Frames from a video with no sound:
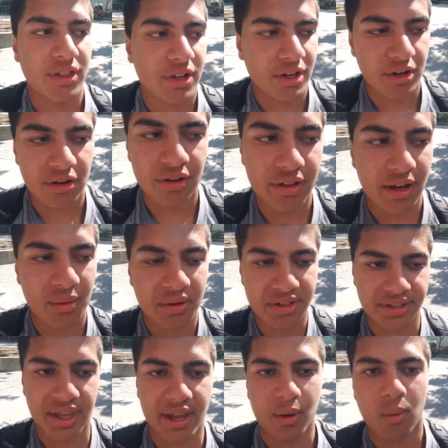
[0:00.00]
girl that
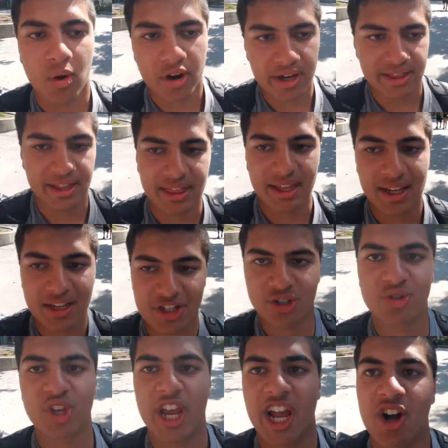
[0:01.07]
was like working the thing. She
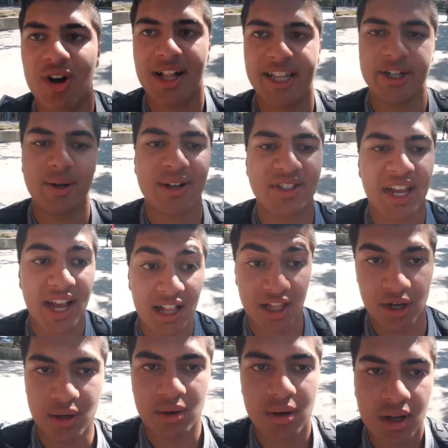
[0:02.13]
was like, oh hello. I was like,
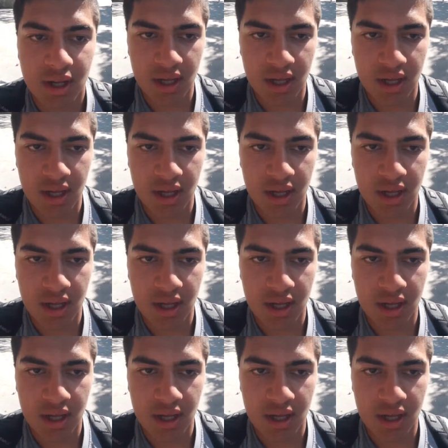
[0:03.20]
hello.